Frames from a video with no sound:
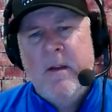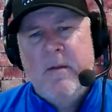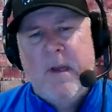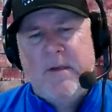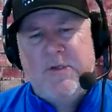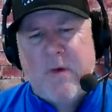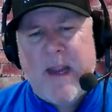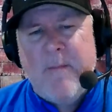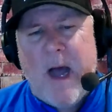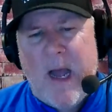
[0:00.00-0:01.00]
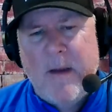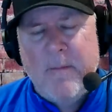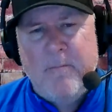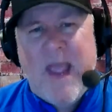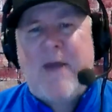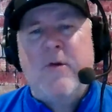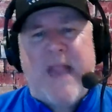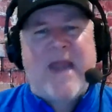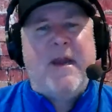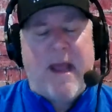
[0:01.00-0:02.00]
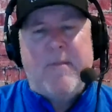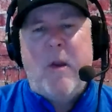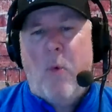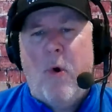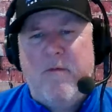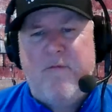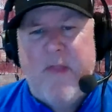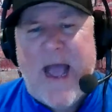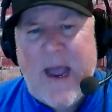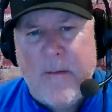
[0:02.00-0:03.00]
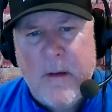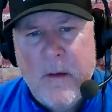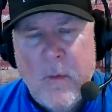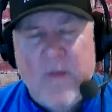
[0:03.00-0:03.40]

But Draymond better get an Emmy Award for that.